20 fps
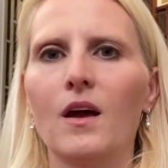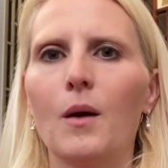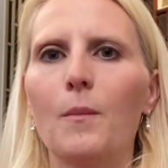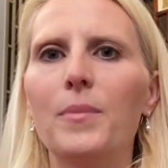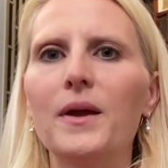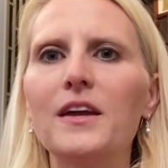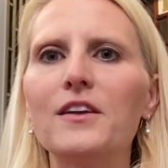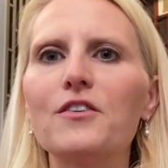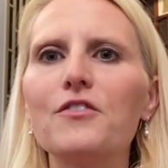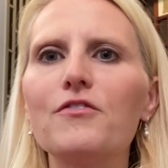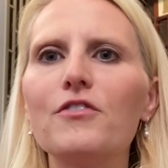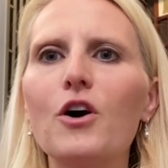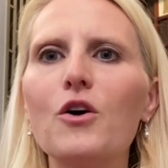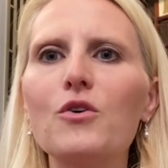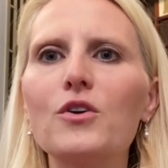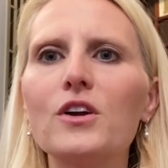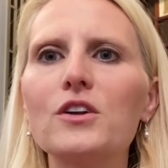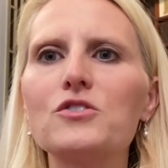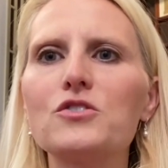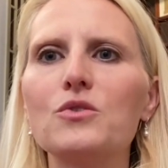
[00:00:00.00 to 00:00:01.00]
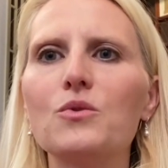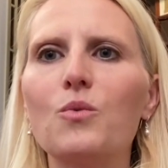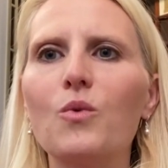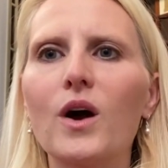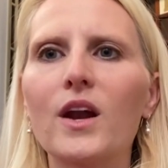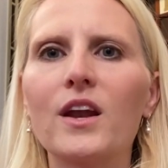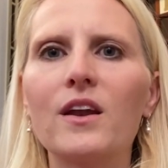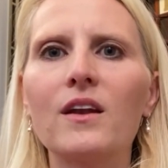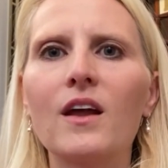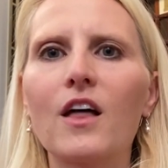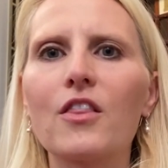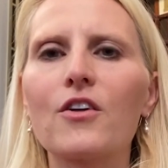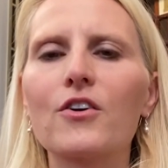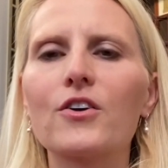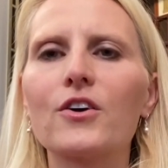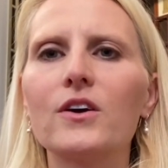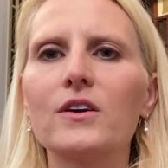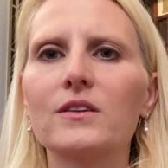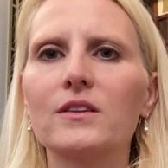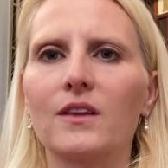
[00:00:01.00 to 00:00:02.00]
Be devoted to one another
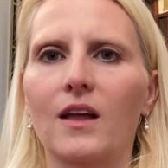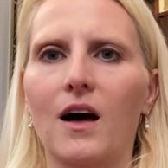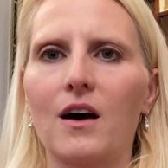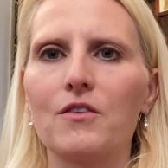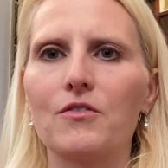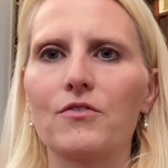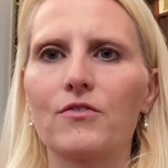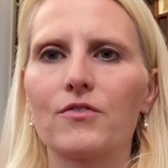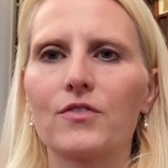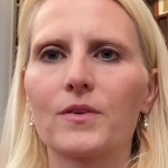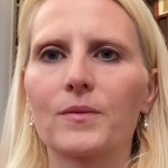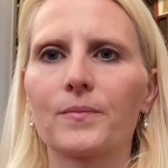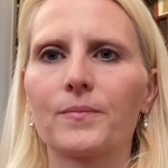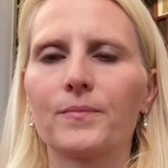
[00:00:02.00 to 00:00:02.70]
in love.